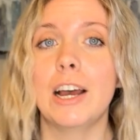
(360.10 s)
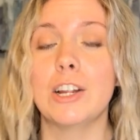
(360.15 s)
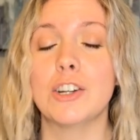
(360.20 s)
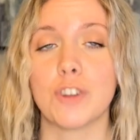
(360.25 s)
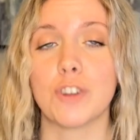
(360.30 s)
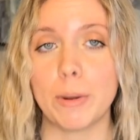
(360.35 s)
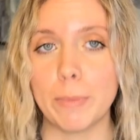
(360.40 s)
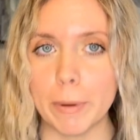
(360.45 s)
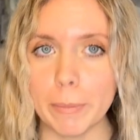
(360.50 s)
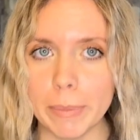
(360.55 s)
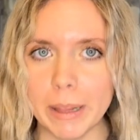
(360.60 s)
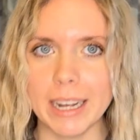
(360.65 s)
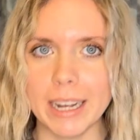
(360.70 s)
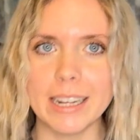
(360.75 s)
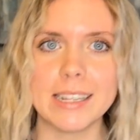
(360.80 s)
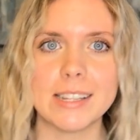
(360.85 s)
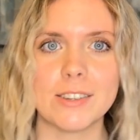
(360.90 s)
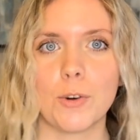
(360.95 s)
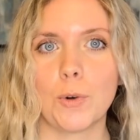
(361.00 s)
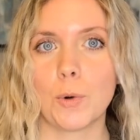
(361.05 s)
treatment
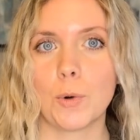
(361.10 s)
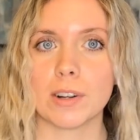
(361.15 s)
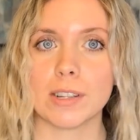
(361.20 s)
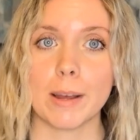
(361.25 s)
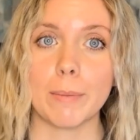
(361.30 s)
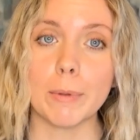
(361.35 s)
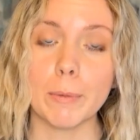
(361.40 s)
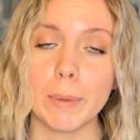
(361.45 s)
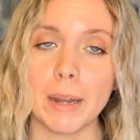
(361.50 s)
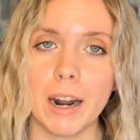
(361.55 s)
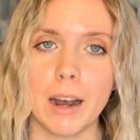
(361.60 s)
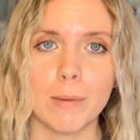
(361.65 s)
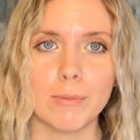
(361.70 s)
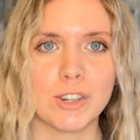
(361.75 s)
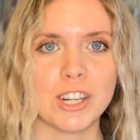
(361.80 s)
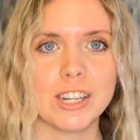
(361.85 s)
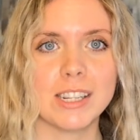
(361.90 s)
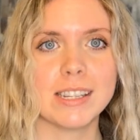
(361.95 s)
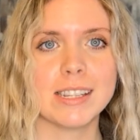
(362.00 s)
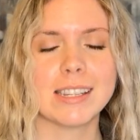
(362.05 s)
plans or supplement
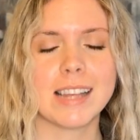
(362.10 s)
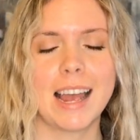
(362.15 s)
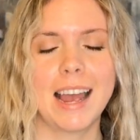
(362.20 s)
options,